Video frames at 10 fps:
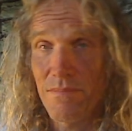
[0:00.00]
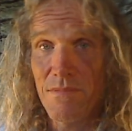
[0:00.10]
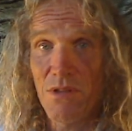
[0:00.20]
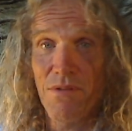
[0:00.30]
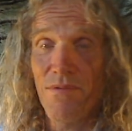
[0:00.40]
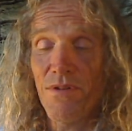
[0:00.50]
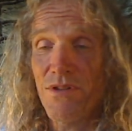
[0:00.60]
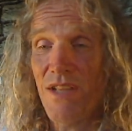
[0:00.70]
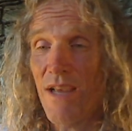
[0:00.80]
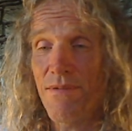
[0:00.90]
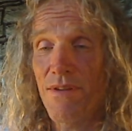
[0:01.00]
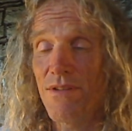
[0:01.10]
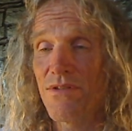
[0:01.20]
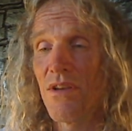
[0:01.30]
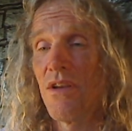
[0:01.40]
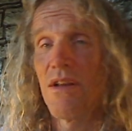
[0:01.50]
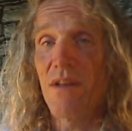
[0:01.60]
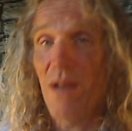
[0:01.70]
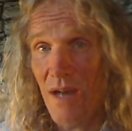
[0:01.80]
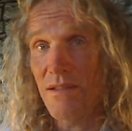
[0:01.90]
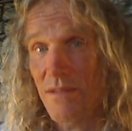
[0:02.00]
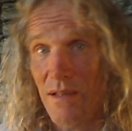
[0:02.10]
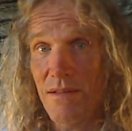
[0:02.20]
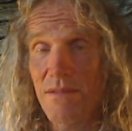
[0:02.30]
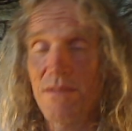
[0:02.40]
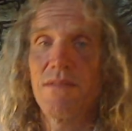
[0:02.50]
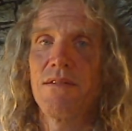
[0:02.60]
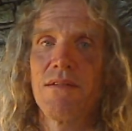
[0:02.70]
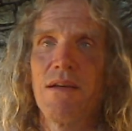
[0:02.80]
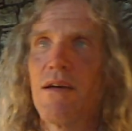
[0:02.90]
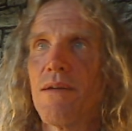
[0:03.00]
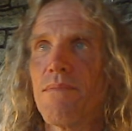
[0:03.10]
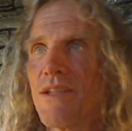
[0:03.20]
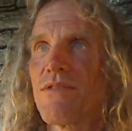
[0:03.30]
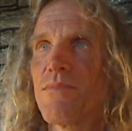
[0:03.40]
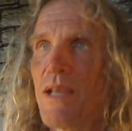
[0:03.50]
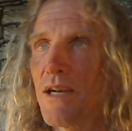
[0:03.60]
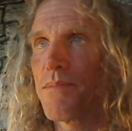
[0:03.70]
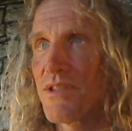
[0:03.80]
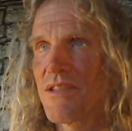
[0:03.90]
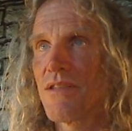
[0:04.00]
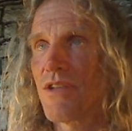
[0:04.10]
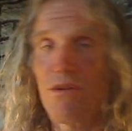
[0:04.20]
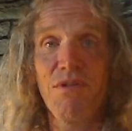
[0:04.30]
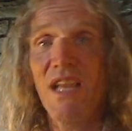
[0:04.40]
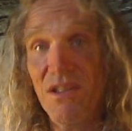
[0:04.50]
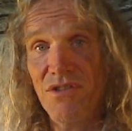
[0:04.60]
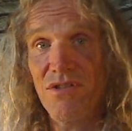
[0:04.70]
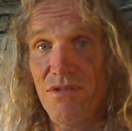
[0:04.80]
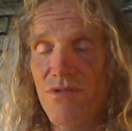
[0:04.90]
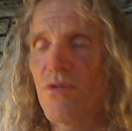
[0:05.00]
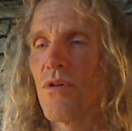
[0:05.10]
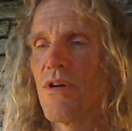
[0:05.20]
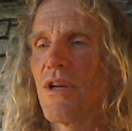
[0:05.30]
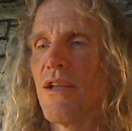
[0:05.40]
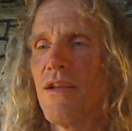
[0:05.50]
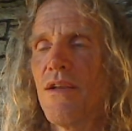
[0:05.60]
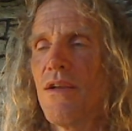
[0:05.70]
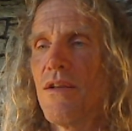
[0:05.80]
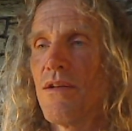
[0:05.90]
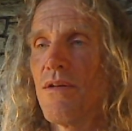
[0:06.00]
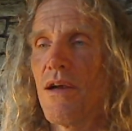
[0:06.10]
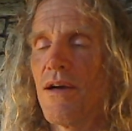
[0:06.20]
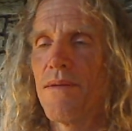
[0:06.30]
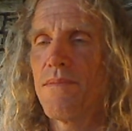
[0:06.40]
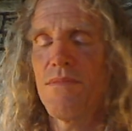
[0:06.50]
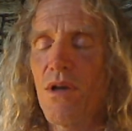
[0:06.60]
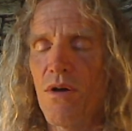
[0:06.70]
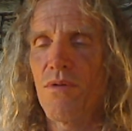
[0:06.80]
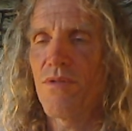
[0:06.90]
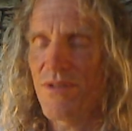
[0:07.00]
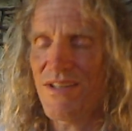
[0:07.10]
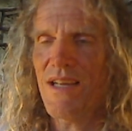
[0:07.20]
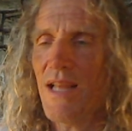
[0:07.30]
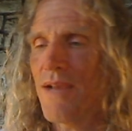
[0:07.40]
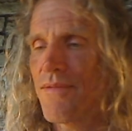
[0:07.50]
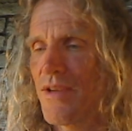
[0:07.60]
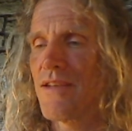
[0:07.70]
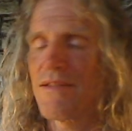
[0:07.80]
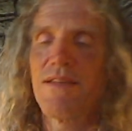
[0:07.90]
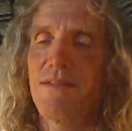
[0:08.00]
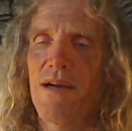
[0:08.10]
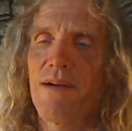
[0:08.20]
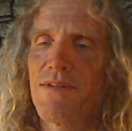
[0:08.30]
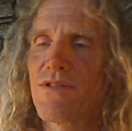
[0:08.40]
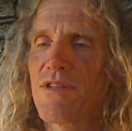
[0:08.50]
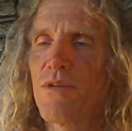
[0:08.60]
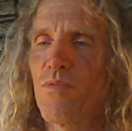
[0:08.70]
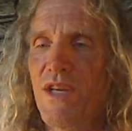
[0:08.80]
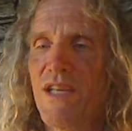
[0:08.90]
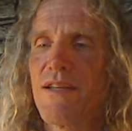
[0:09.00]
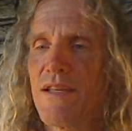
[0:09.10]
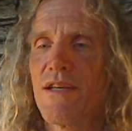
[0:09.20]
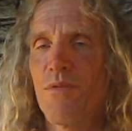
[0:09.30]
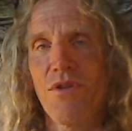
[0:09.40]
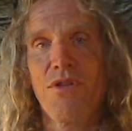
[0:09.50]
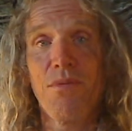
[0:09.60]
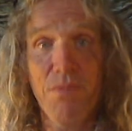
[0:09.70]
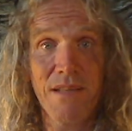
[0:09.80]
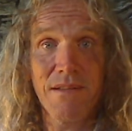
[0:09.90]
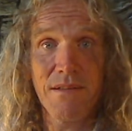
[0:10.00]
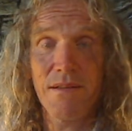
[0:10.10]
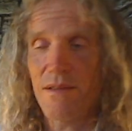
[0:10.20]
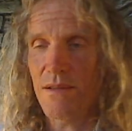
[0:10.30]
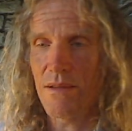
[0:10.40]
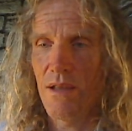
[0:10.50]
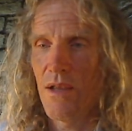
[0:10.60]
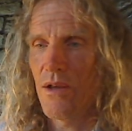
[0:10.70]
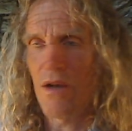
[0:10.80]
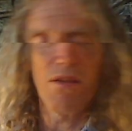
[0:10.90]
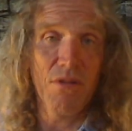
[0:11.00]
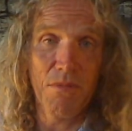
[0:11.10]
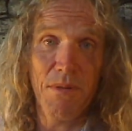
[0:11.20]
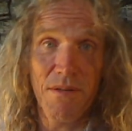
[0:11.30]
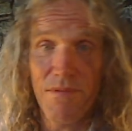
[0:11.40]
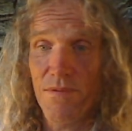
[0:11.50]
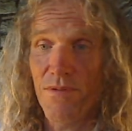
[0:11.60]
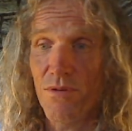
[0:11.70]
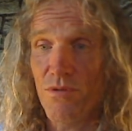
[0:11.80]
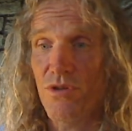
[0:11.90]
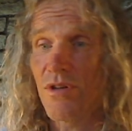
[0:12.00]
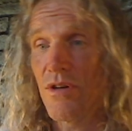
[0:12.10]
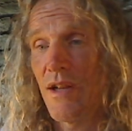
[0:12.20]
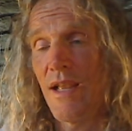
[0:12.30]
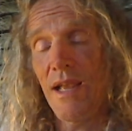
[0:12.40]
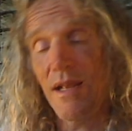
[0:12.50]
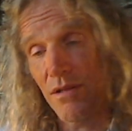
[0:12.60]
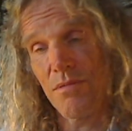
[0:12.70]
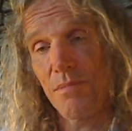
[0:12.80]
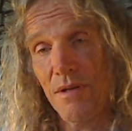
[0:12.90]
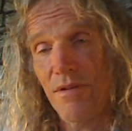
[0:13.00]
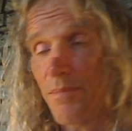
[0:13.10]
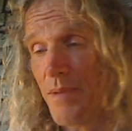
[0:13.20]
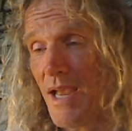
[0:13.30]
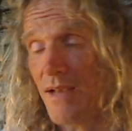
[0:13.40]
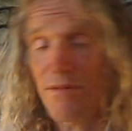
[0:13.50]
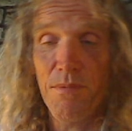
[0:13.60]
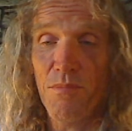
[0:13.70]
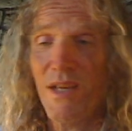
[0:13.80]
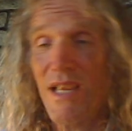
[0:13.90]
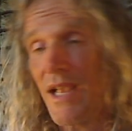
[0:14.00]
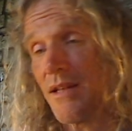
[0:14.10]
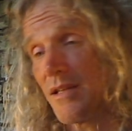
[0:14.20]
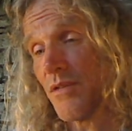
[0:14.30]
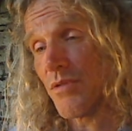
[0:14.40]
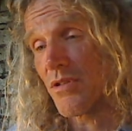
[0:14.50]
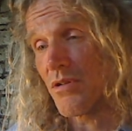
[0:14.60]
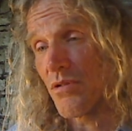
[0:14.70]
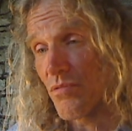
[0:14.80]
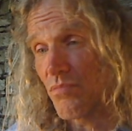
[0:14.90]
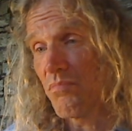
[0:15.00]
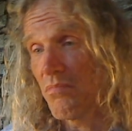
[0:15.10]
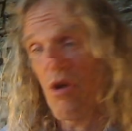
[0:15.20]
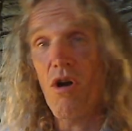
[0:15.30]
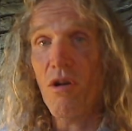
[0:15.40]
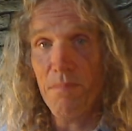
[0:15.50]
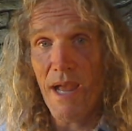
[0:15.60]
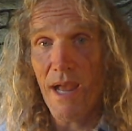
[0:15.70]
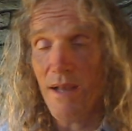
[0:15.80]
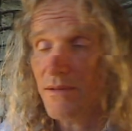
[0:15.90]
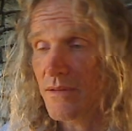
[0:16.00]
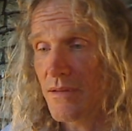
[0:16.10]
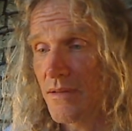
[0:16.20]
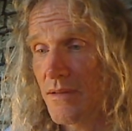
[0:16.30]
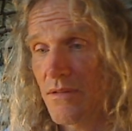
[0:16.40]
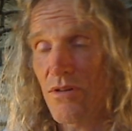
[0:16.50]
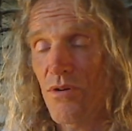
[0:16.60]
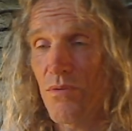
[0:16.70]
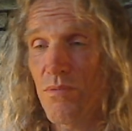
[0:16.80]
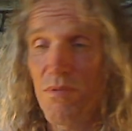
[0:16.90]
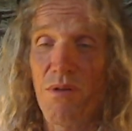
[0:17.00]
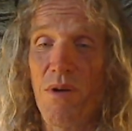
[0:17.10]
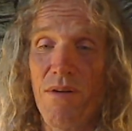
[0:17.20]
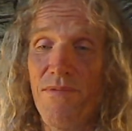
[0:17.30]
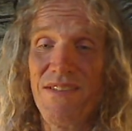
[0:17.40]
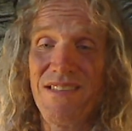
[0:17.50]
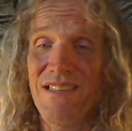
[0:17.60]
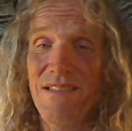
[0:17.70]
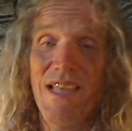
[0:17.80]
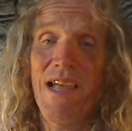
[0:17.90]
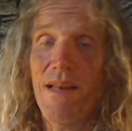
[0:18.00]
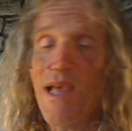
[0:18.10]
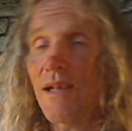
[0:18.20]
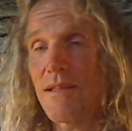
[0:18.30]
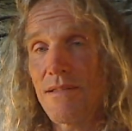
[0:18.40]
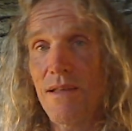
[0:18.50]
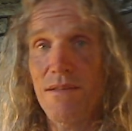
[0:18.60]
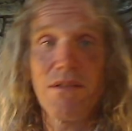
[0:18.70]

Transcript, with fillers: So the first half is nonsense. Let's make up a silly creation story. No, the second half, yes, is obviously we can deal with the present and a little bit of the future and a little bit of the past, but we can't deal with the long past. So, our physics can't access the